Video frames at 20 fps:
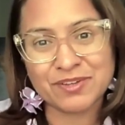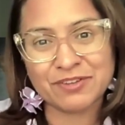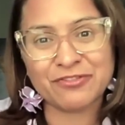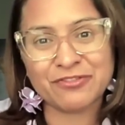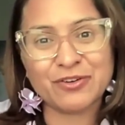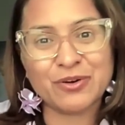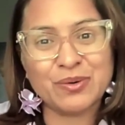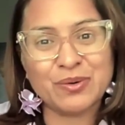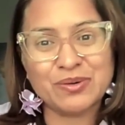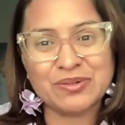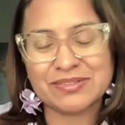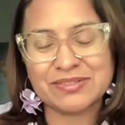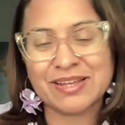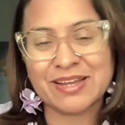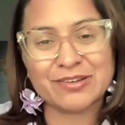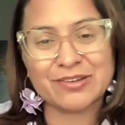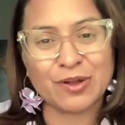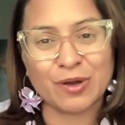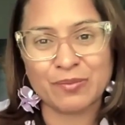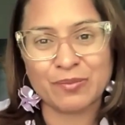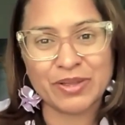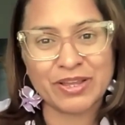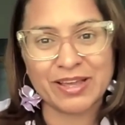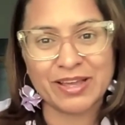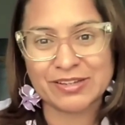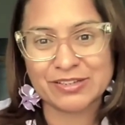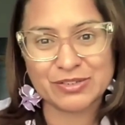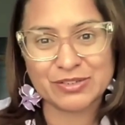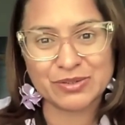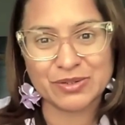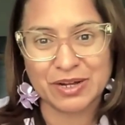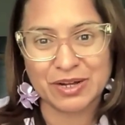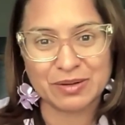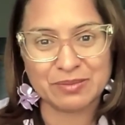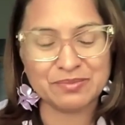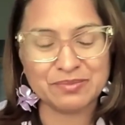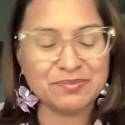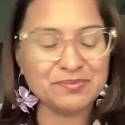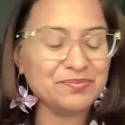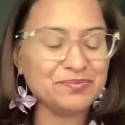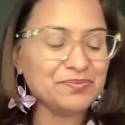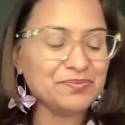Of course, that topic had to come.